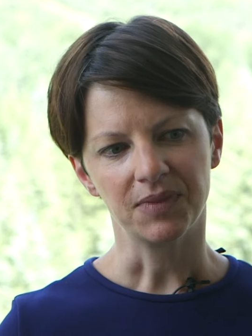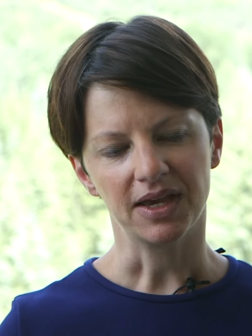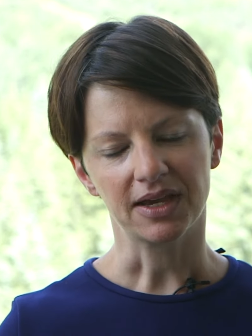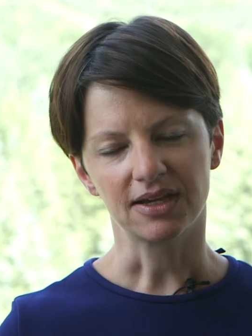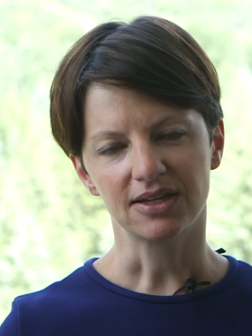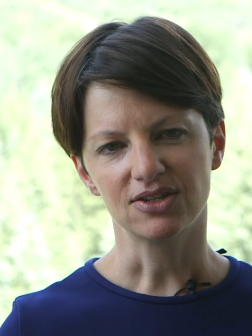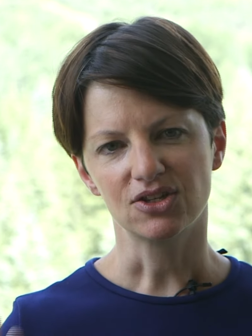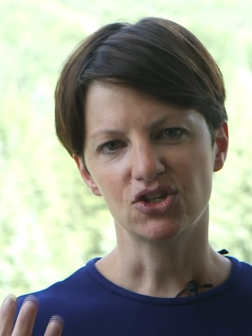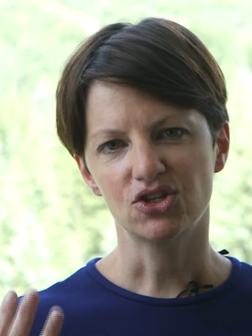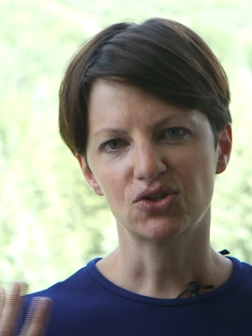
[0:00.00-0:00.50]
a
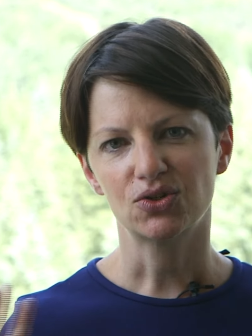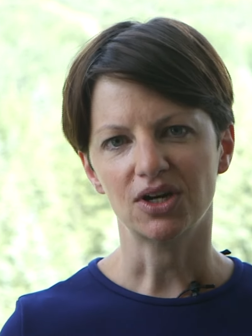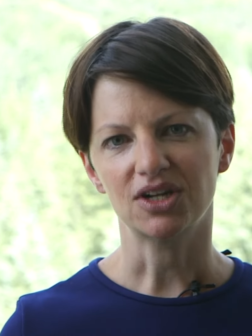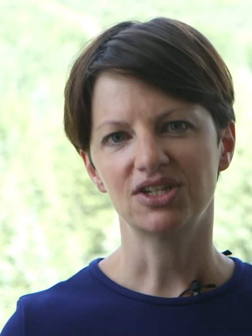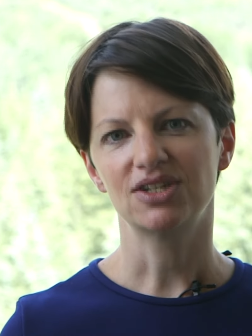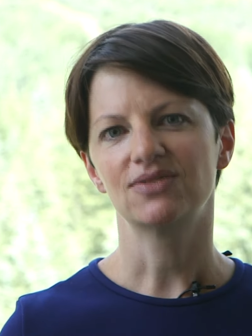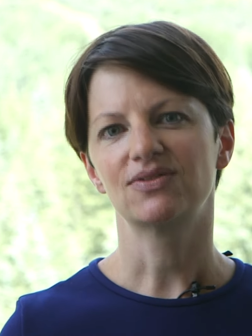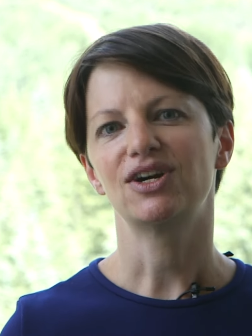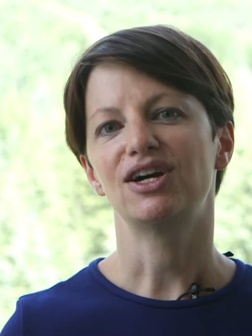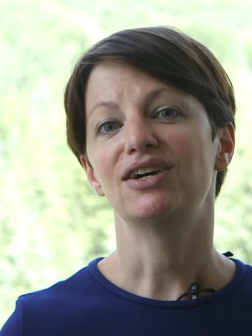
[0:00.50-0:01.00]

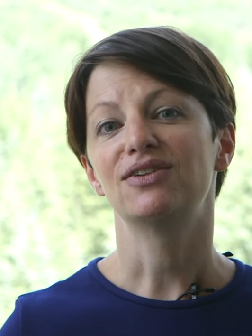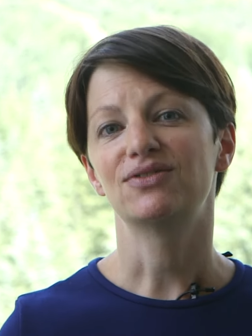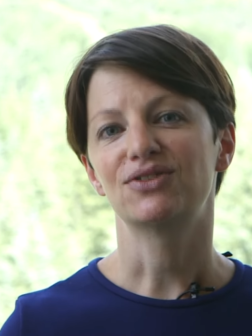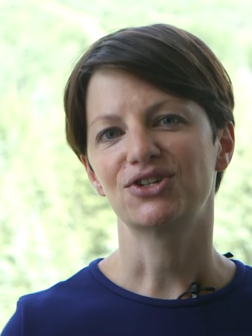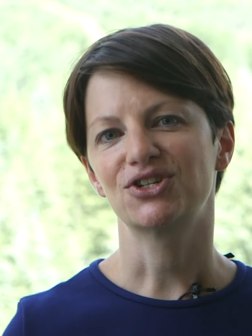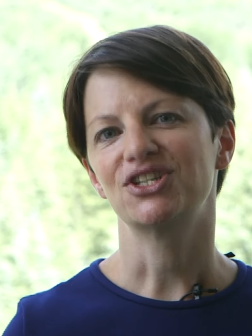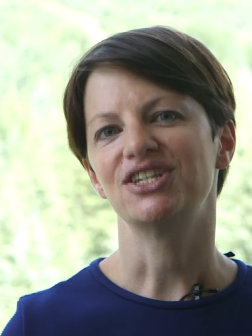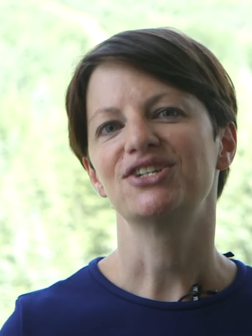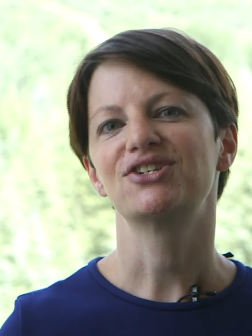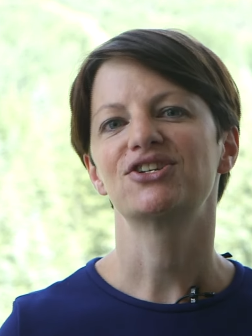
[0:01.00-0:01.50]
constructive
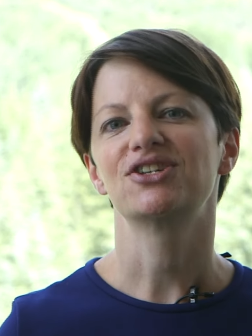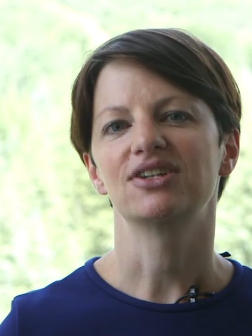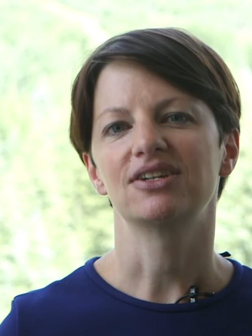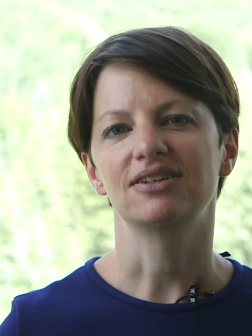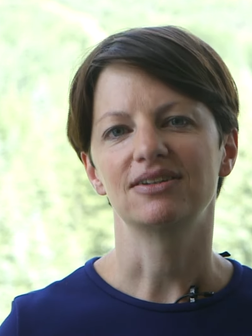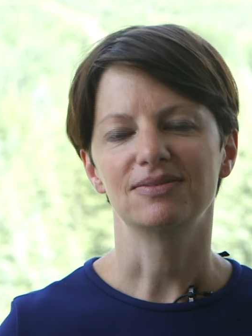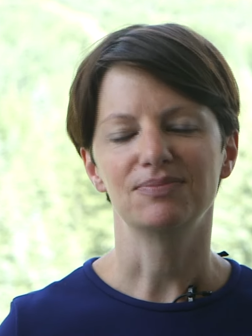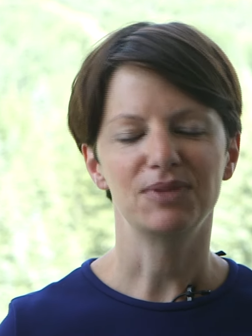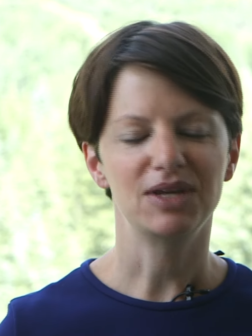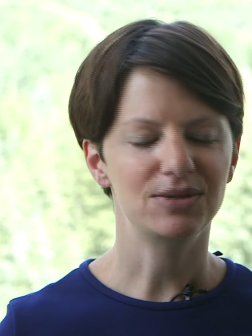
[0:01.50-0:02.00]

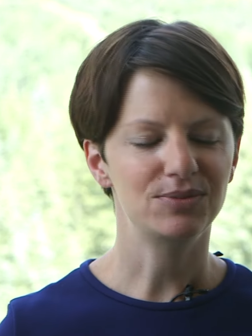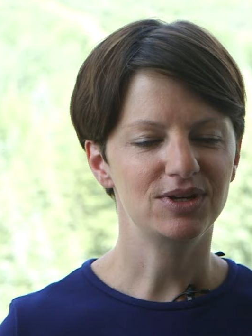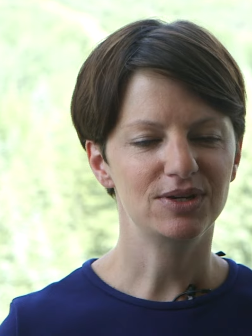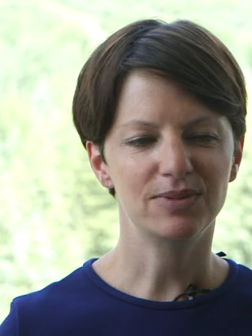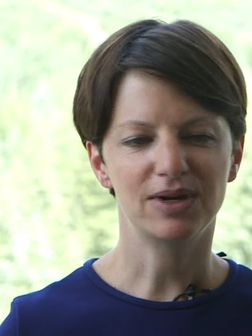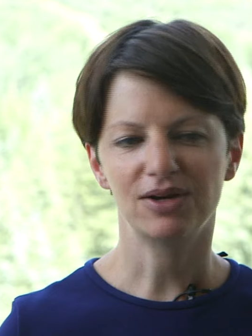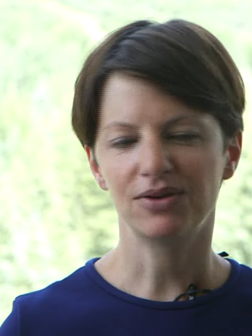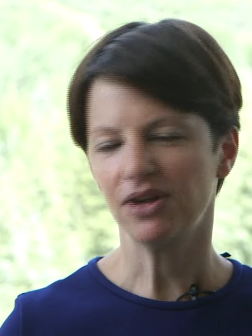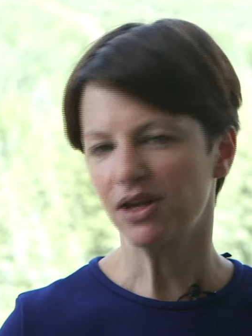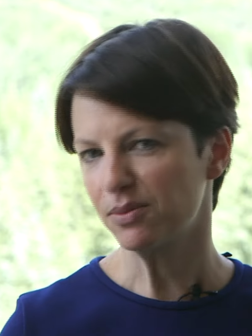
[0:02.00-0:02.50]
conversation, maybe
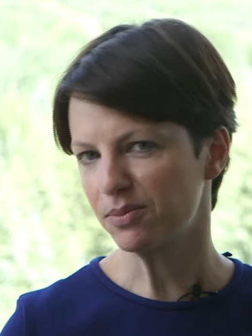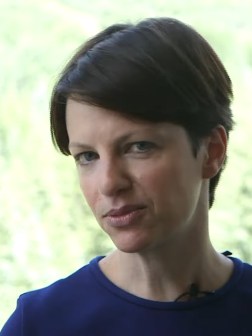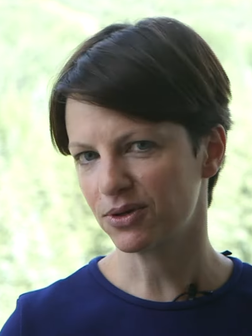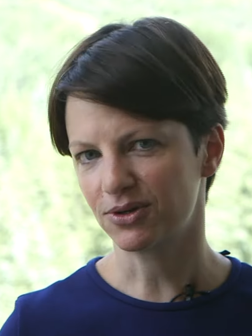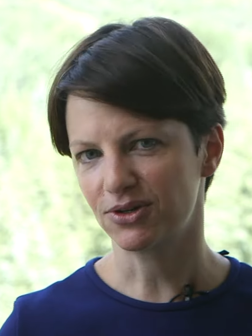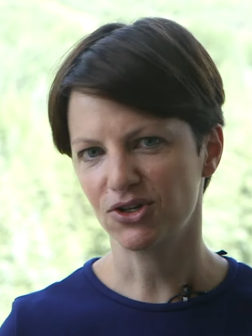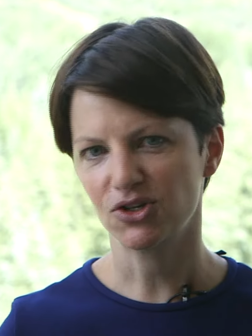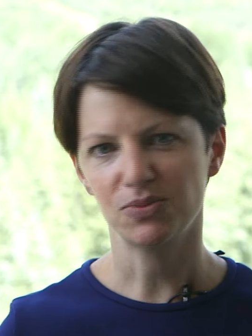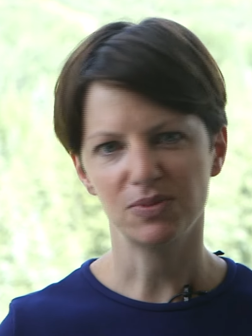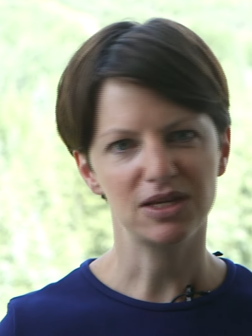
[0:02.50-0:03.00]
about
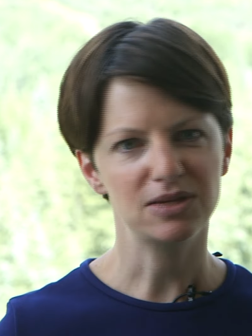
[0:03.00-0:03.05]
numbers,